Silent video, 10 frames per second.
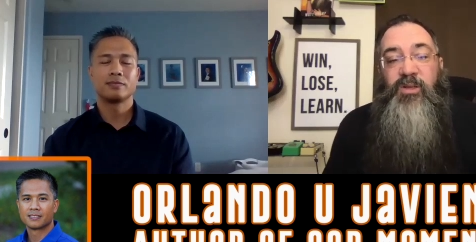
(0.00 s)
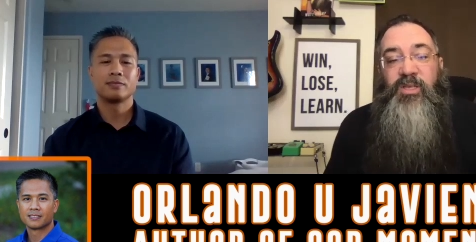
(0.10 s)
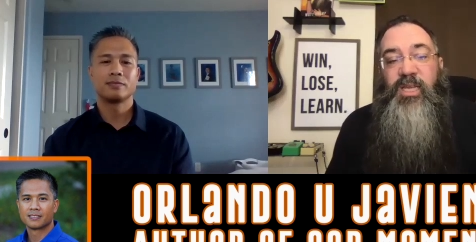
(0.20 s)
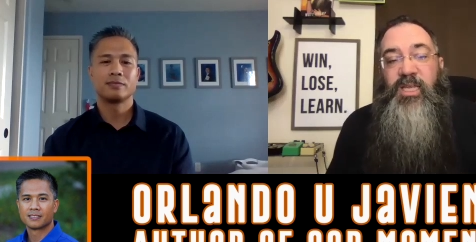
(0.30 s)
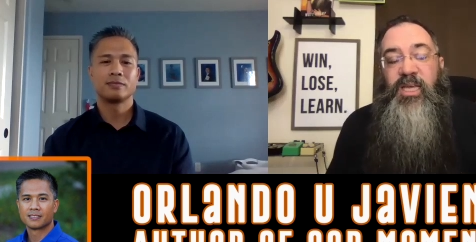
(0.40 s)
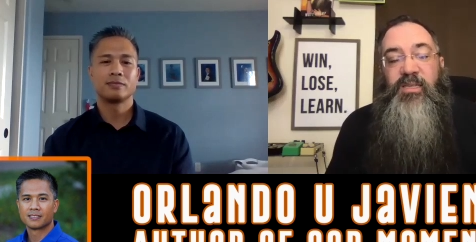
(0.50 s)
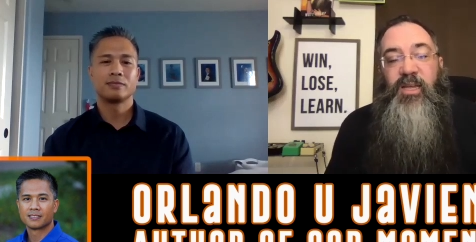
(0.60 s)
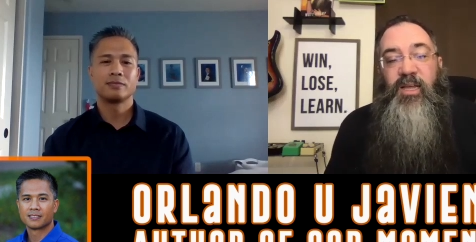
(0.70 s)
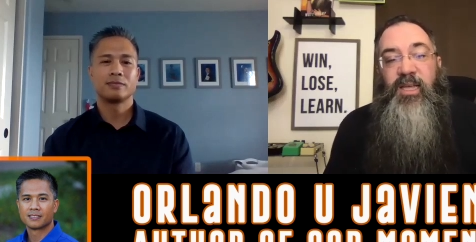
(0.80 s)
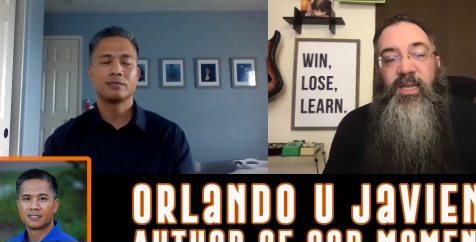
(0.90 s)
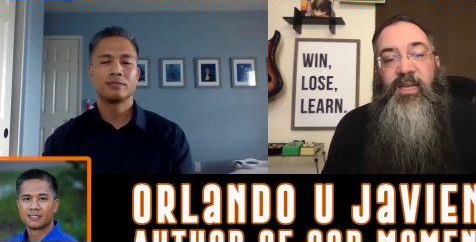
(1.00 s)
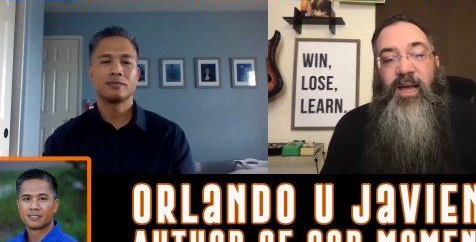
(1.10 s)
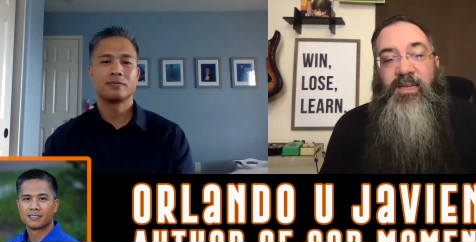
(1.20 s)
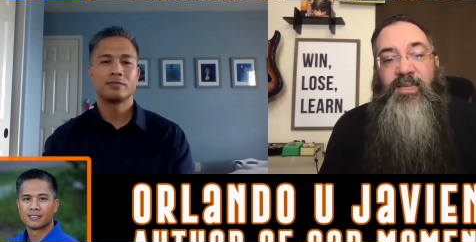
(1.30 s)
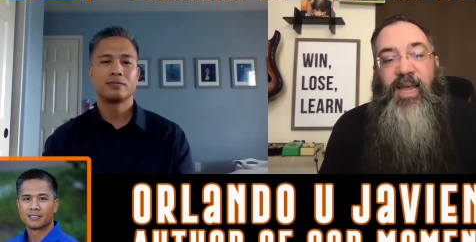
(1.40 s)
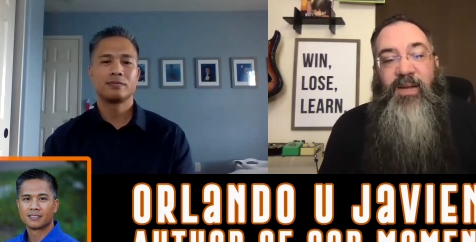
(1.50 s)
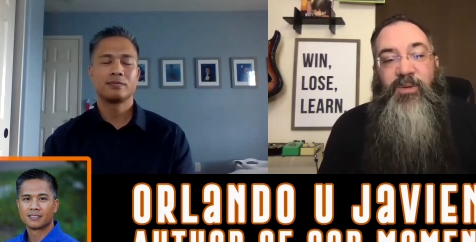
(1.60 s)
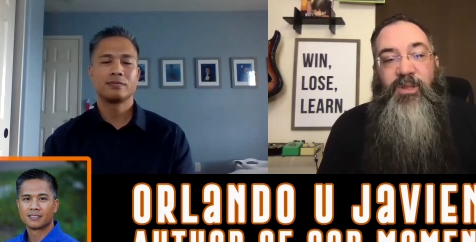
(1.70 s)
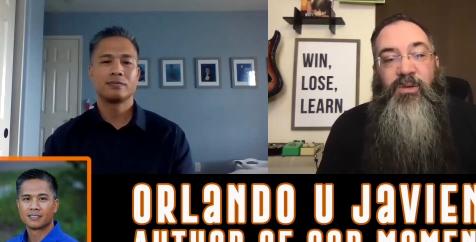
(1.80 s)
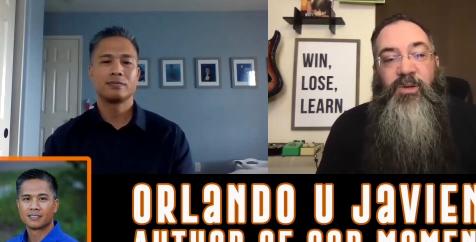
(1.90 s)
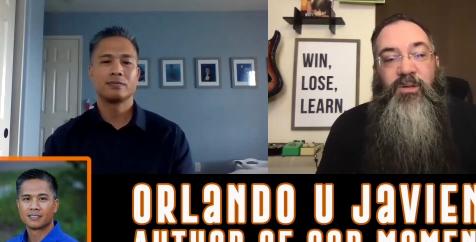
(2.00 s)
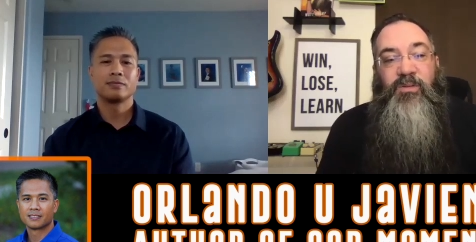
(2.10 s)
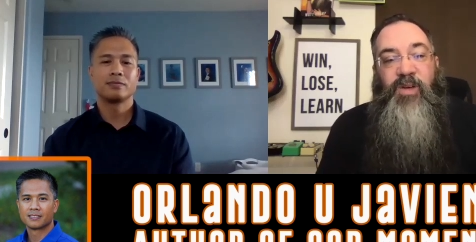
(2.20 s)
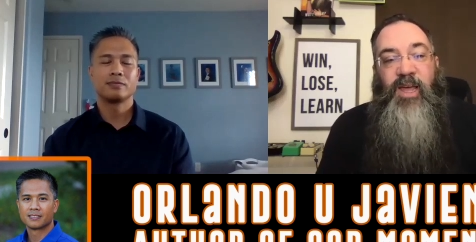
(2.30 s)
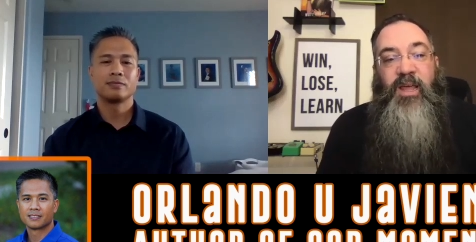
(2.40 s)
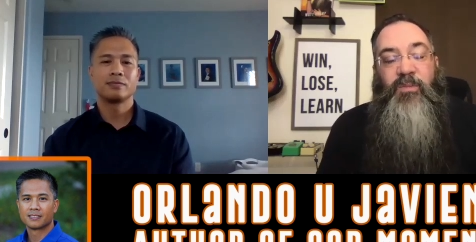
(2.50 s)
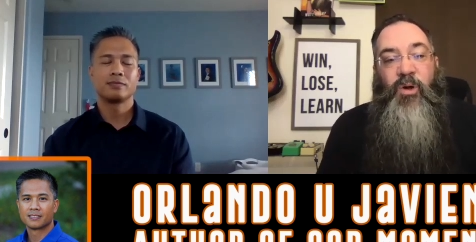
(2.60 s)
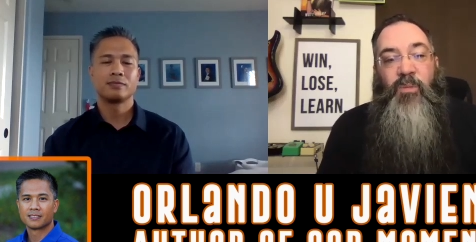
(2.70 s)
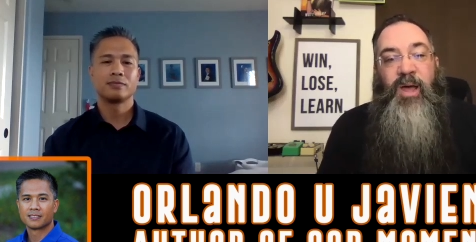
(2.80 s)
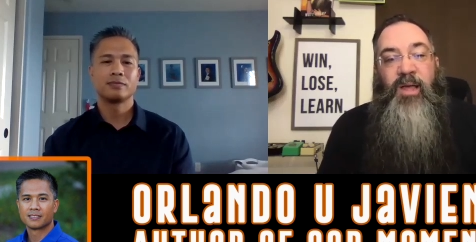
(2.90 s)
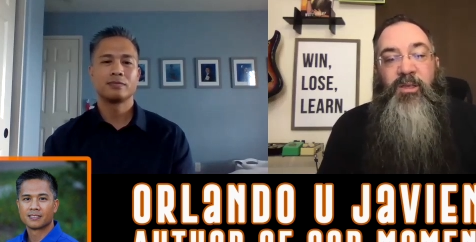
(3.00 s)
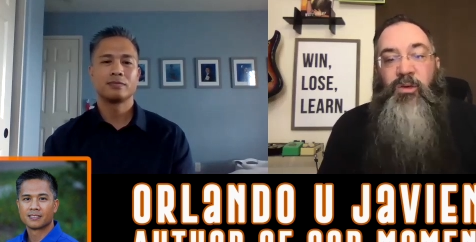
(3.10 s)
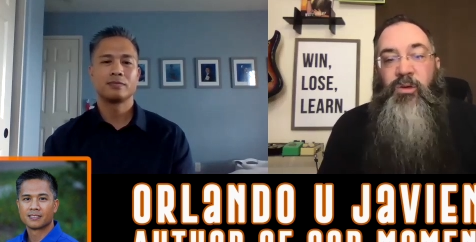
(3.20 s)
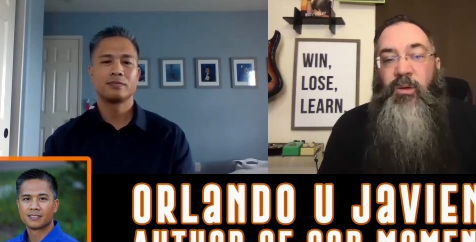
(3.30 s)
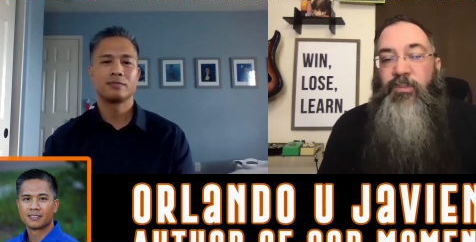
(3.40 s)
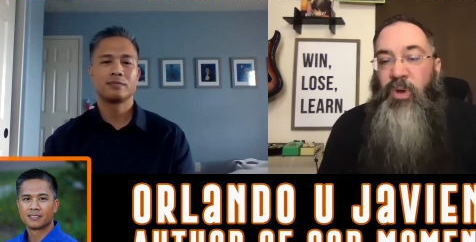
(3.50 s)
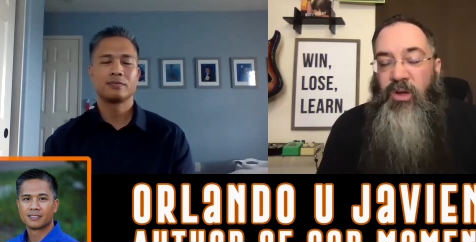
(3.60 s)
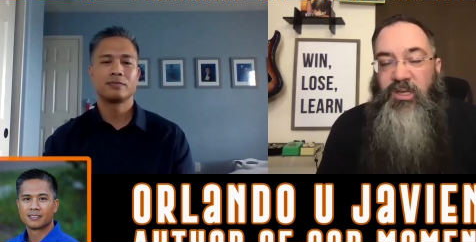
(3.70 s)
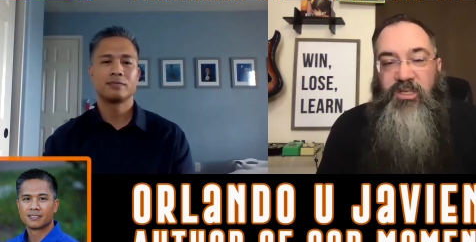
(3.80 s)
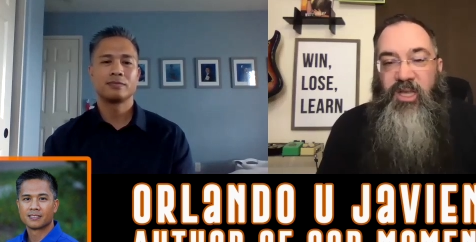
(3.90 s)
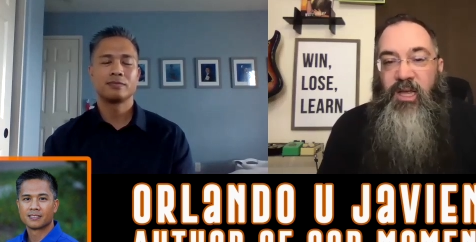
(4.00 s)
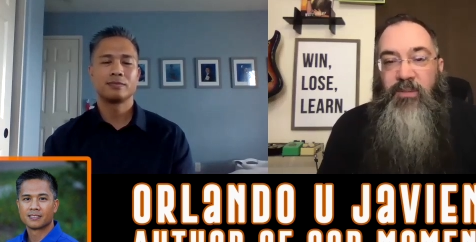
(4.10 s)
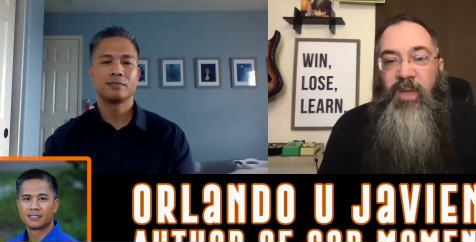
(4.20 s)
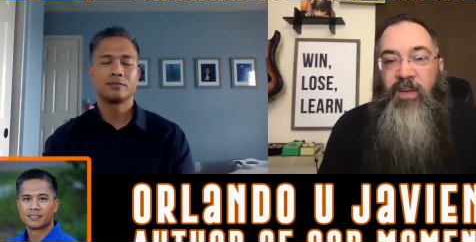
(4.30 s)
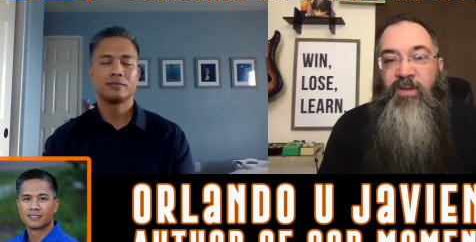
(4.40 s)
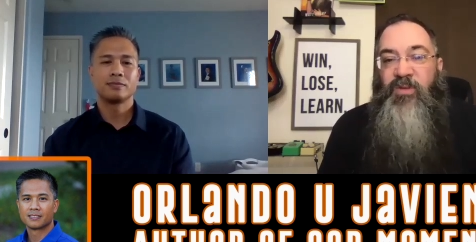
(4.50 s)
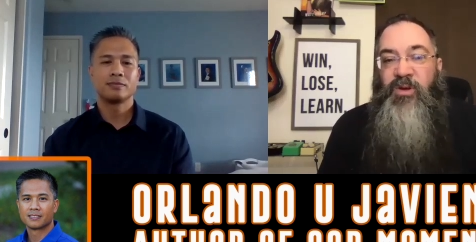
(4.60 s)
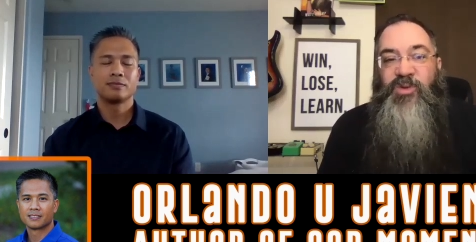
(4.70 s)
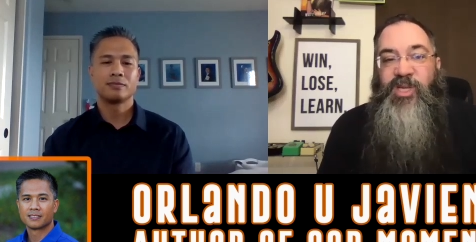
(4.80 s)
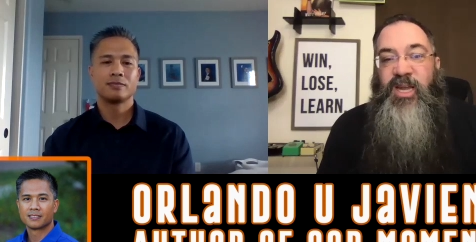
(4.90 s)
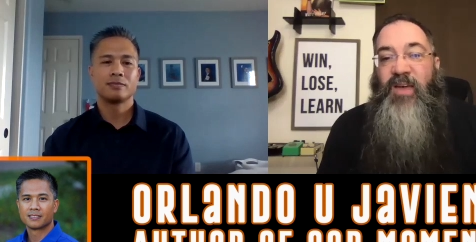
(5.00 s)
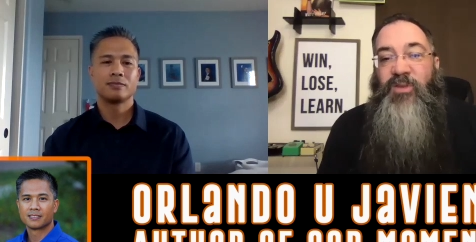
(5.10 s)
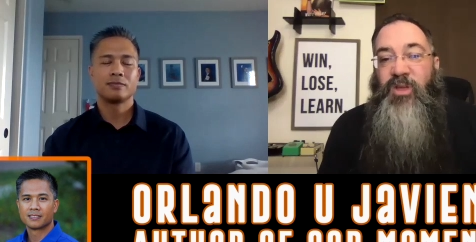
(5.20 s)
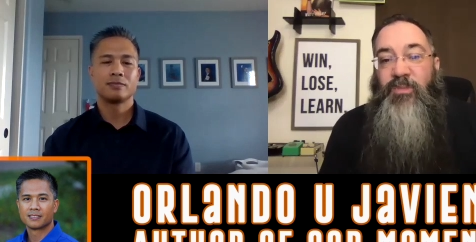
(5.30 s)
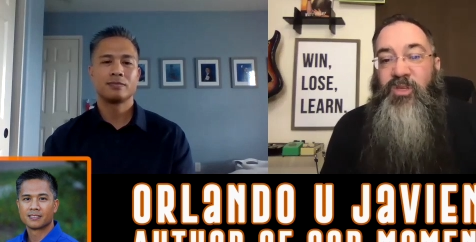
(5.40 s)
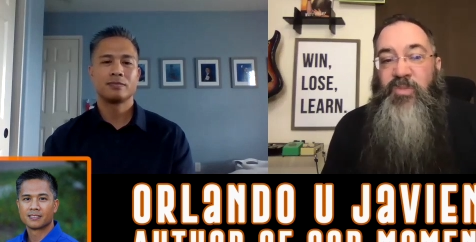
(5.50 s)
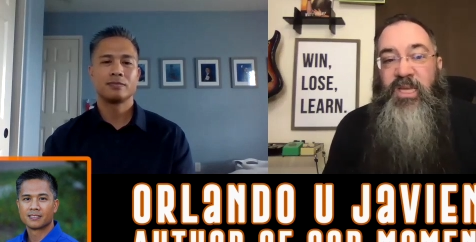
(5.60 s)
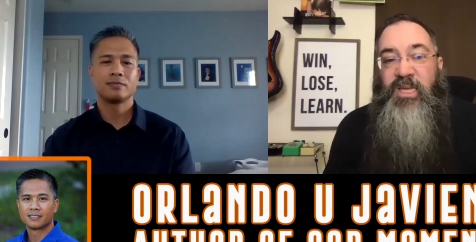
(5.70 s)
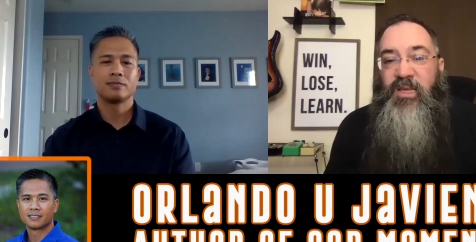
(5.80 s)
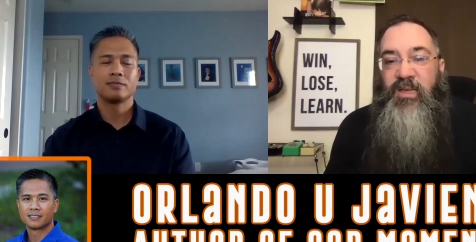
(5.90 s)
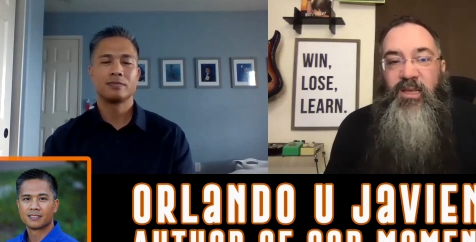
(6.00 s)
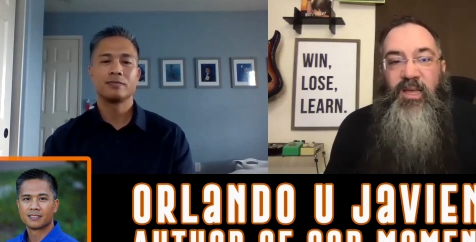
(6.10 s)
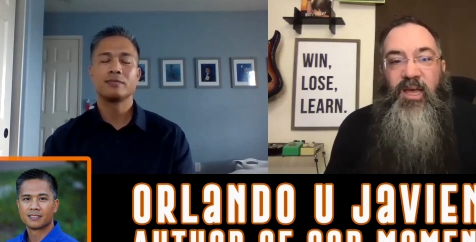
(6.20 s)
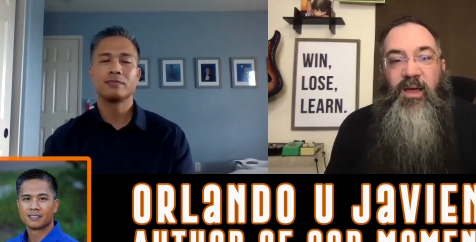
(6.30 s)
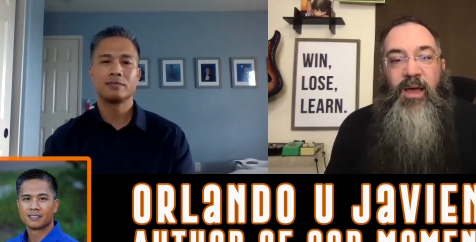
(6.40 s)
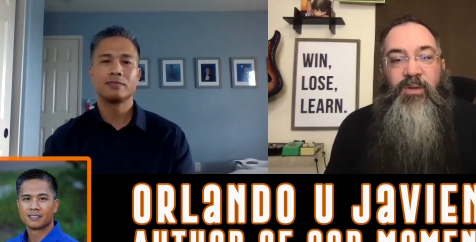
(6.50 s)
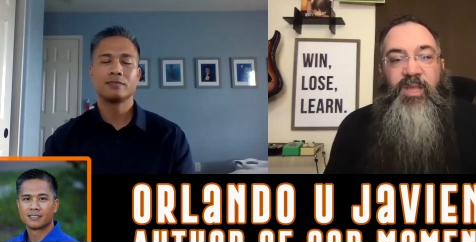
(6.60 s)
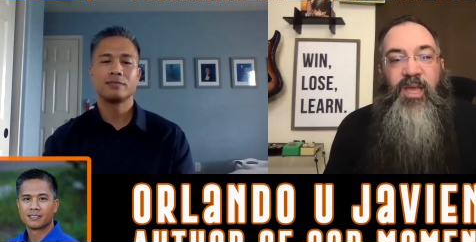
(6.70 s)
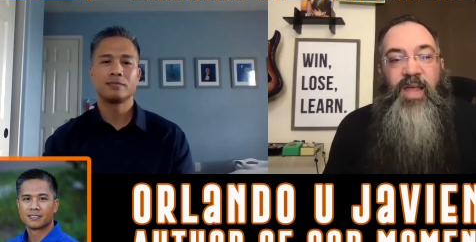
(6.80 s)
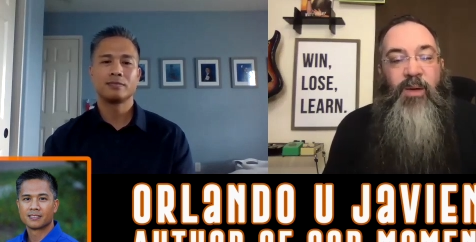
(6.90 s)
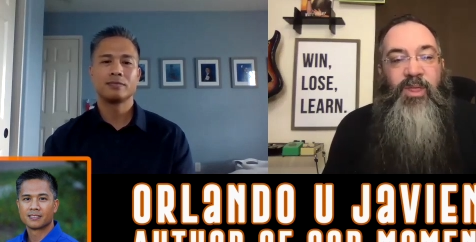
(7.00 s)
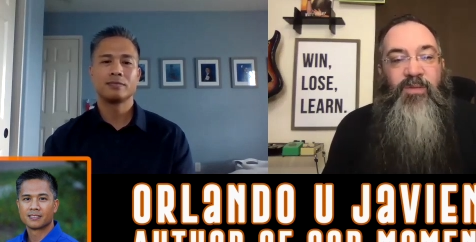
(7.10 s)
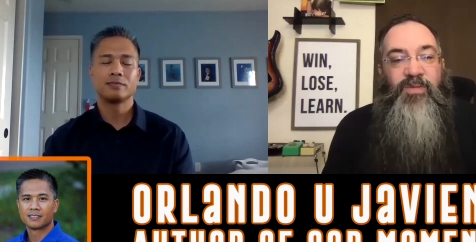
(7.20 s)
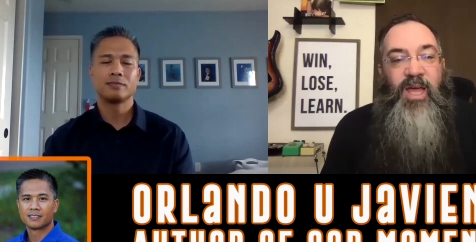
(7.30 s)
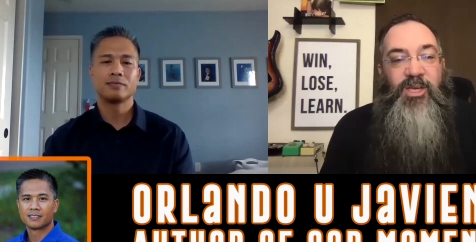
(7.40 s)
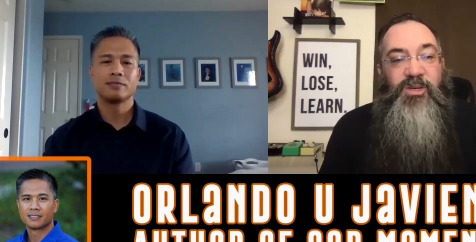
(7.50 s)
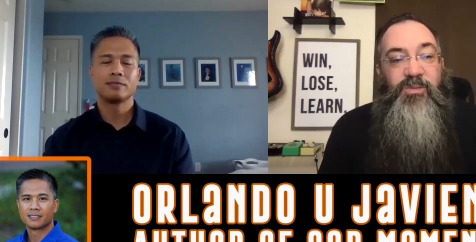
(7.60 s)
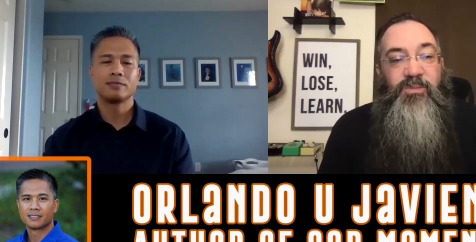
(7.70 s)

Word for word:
Speaker 1: can get in contact with you and find out more about you, your books, maybe if they're interested in having you come speak, how would they find you?